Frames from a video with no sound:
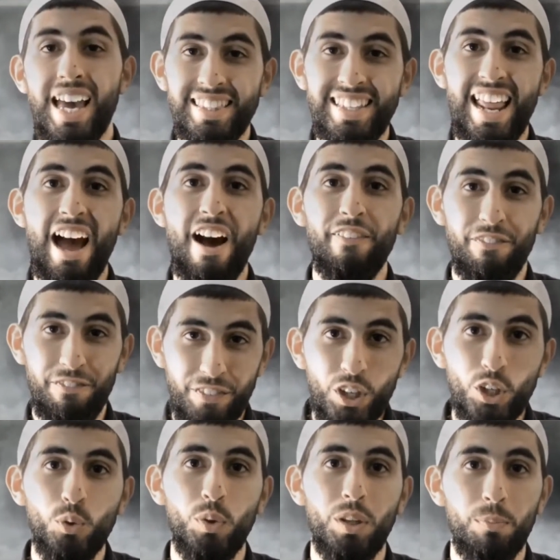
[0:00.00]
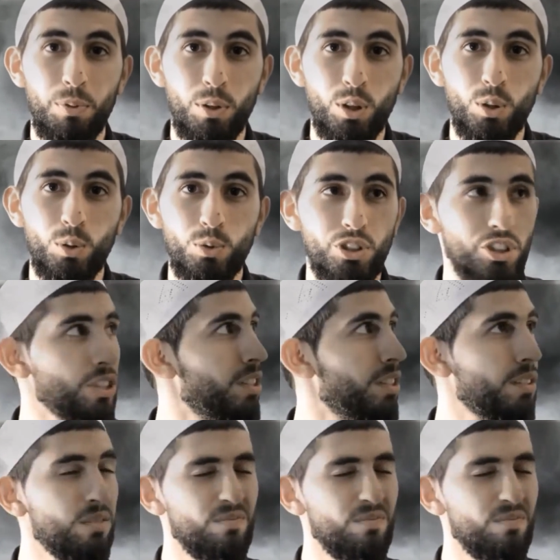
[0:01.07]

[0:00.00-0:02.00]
and they're now filled with pollution.